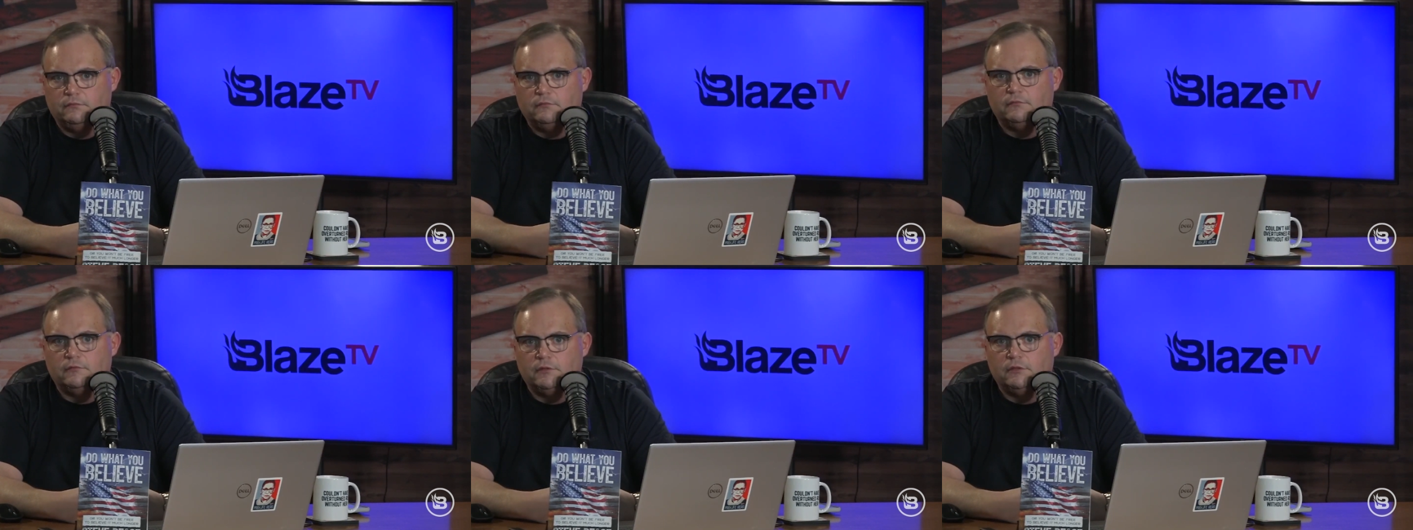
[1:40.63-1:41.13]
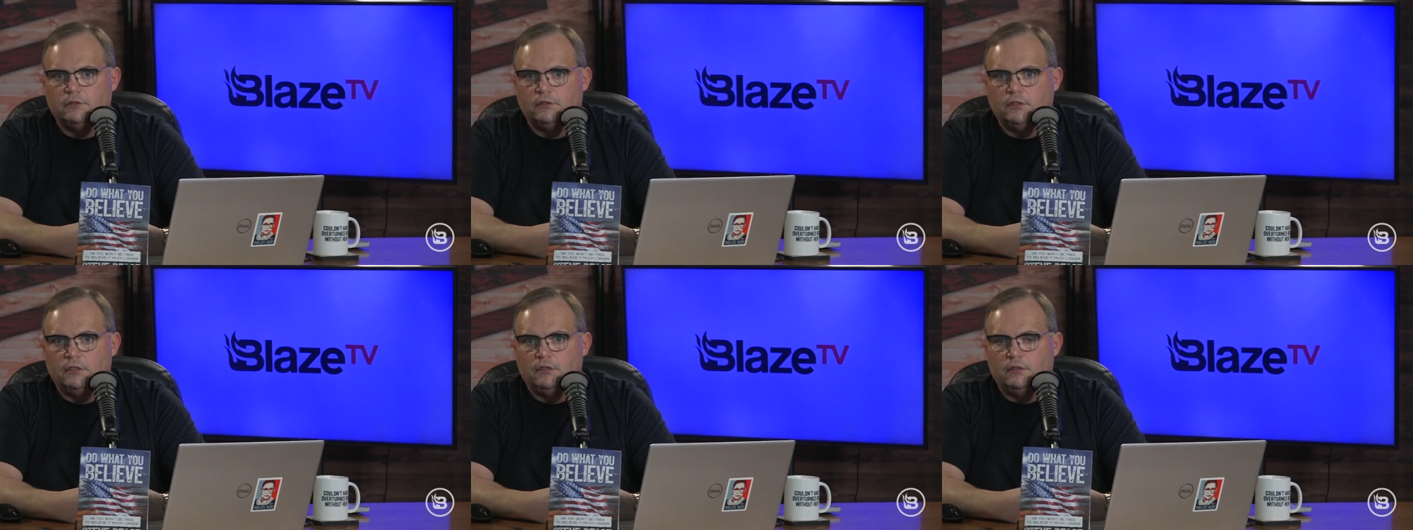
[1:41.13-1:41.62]

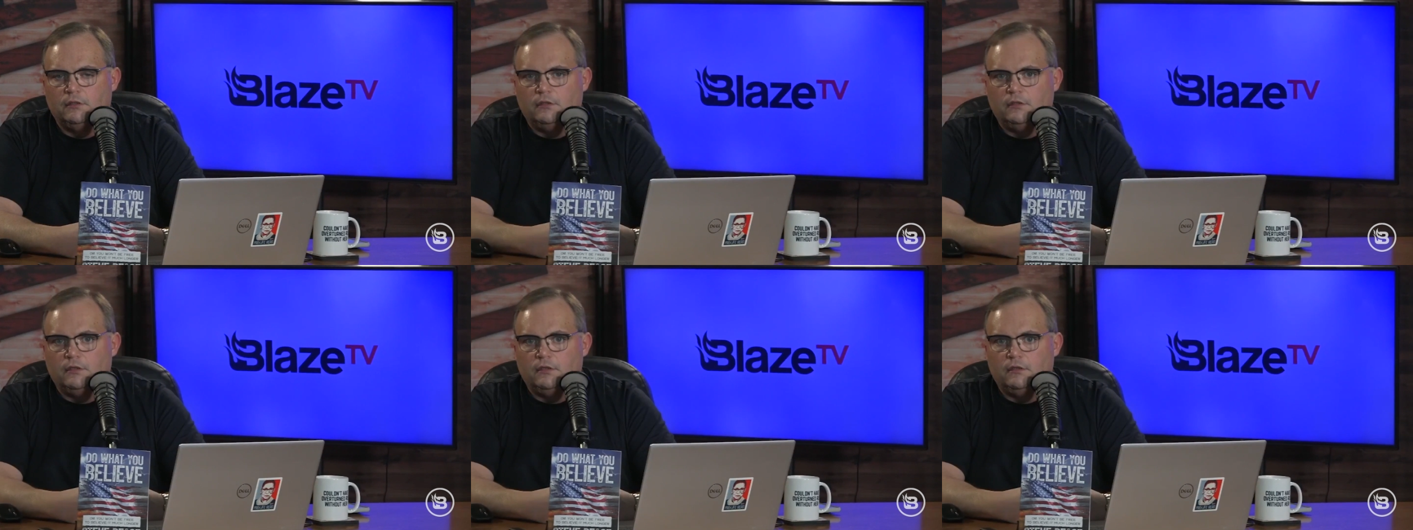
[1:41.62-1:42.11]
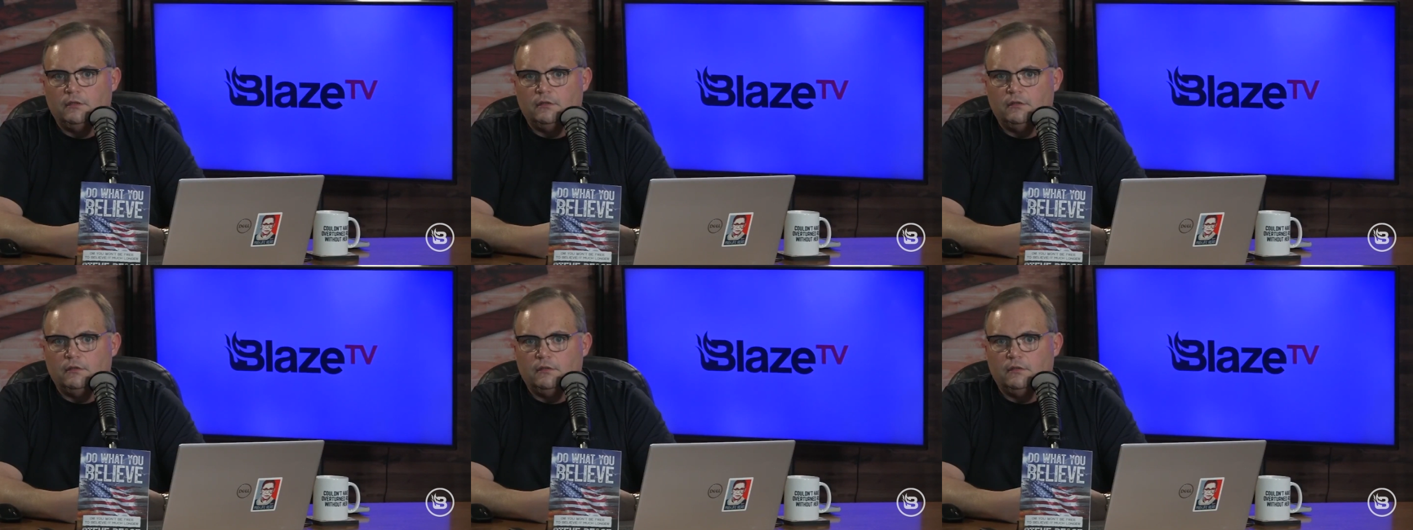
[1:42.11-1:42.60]

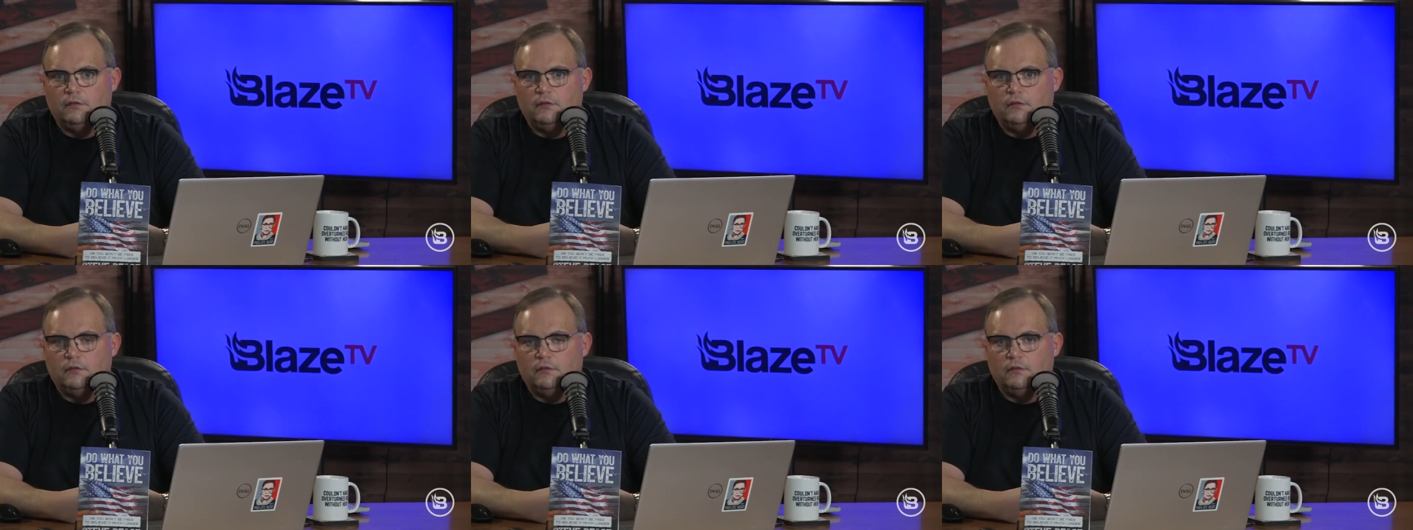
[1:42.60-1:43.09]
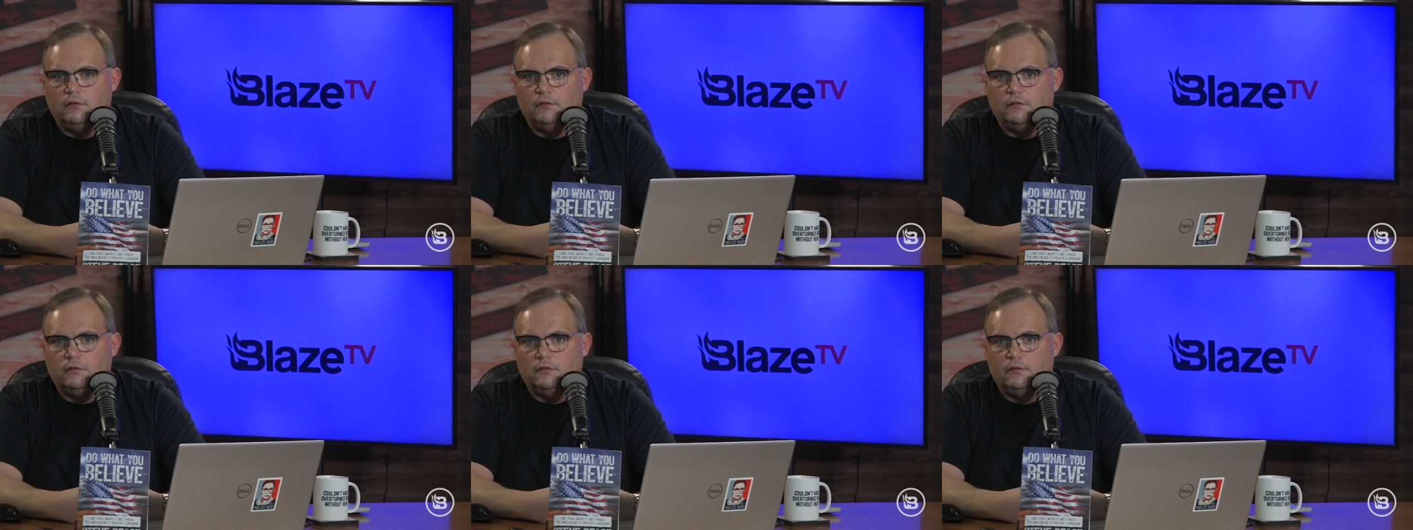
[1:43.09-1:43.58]

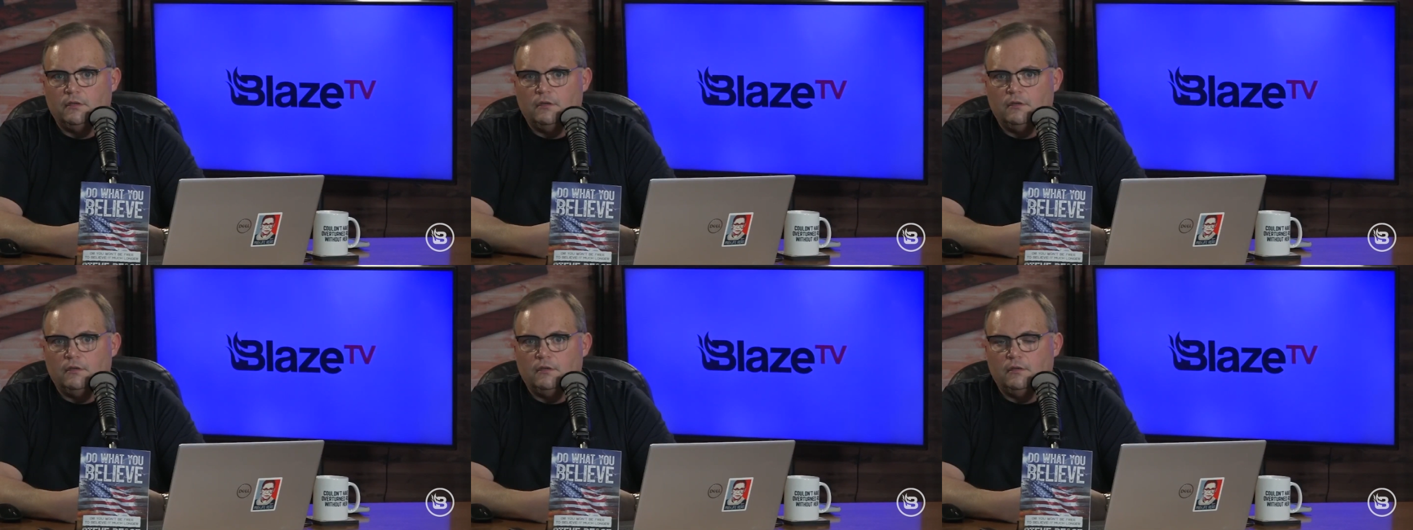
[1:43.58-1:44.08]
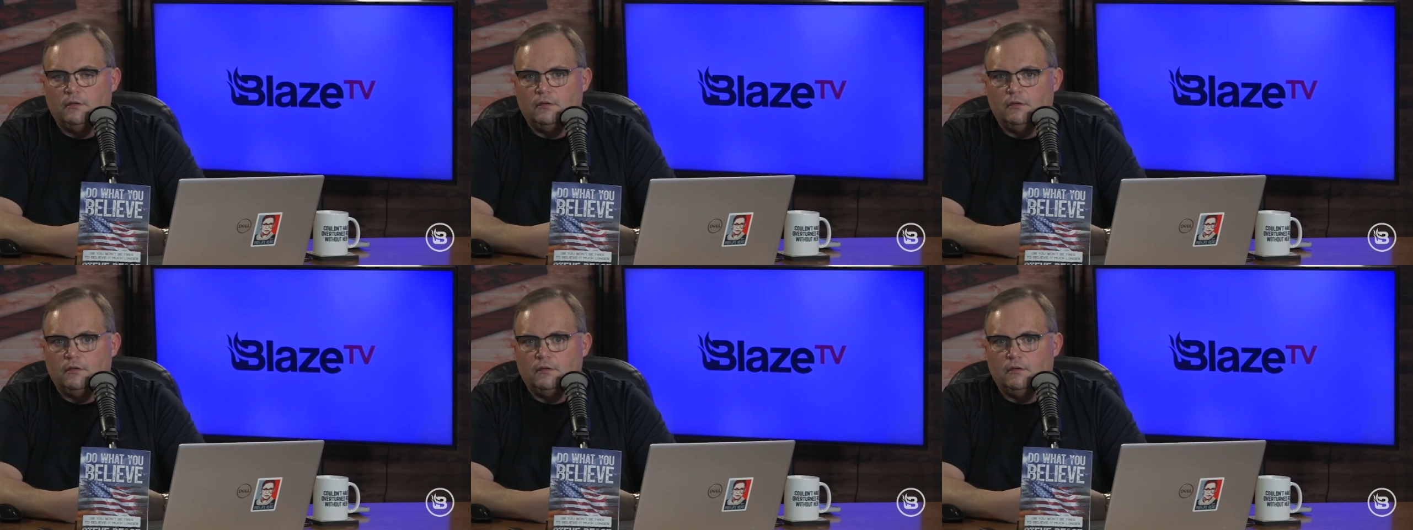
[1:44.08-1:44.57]

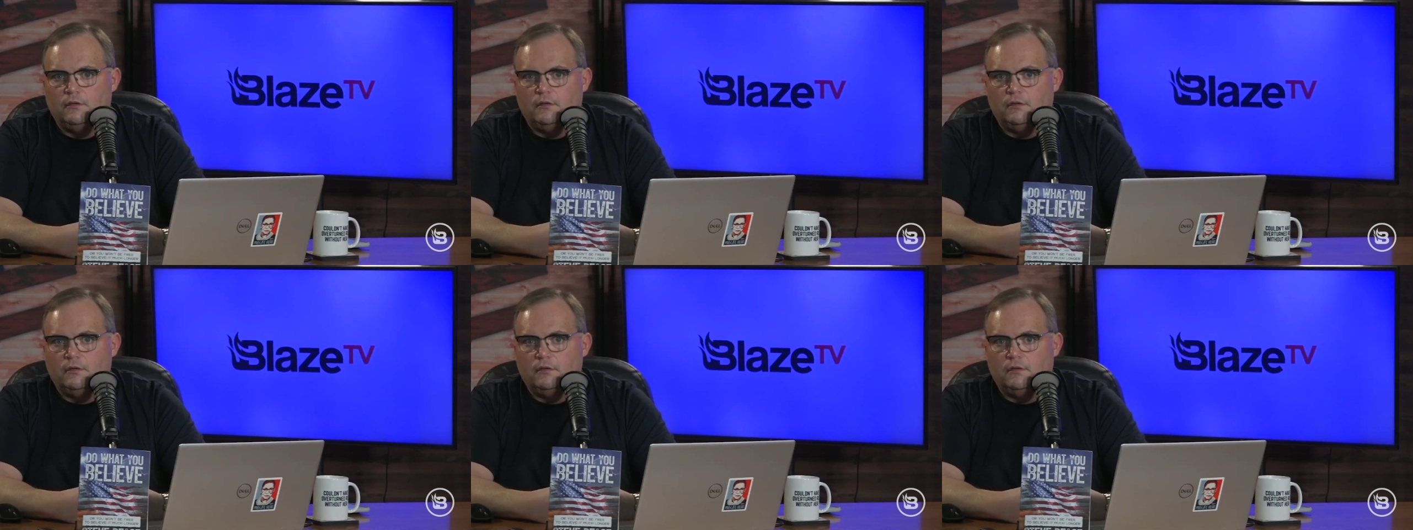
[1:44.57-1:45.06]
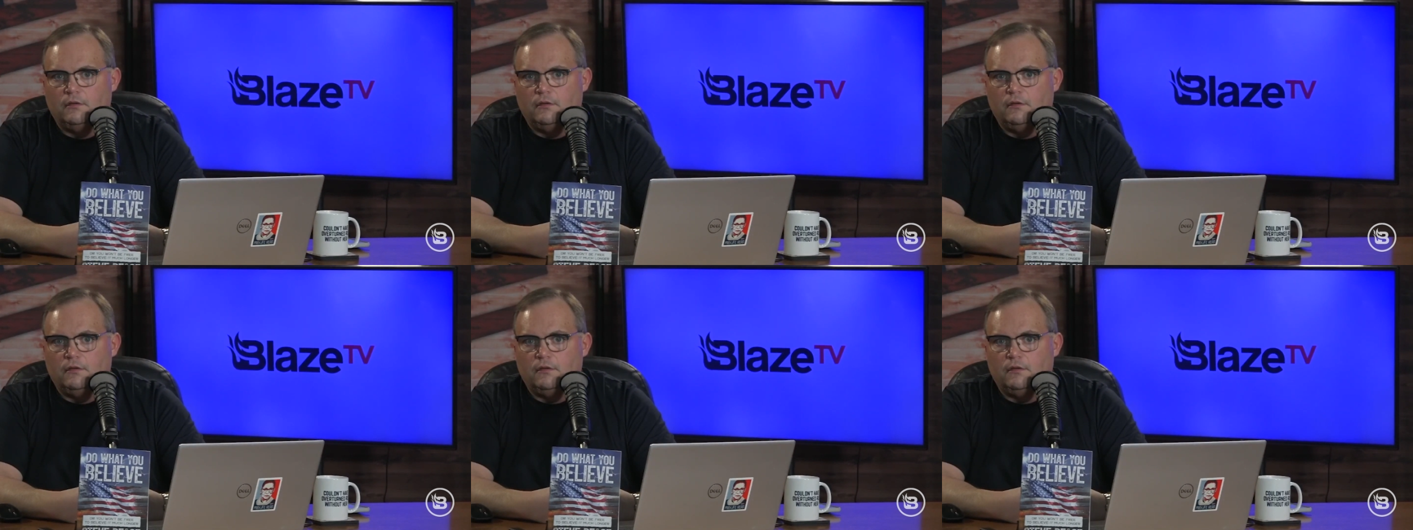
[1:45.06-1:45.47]
No one is speaking in this clip.